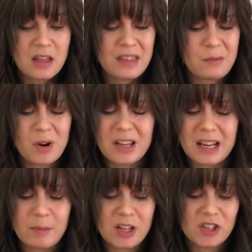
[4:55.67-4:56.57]
They weren't
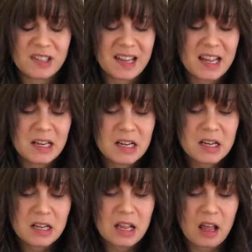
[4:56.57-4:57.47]
getting much sun,
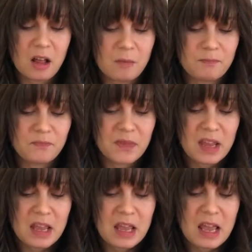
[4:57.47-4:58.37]
and
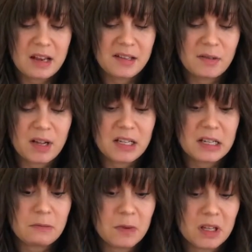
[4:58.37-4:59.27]
so I
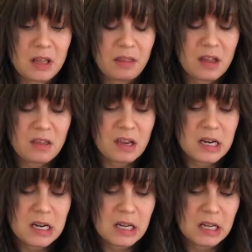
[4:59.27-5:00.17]
didn't really think they
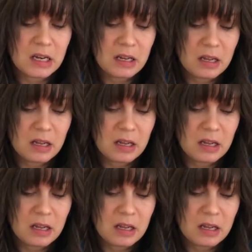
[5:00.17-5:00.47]
needed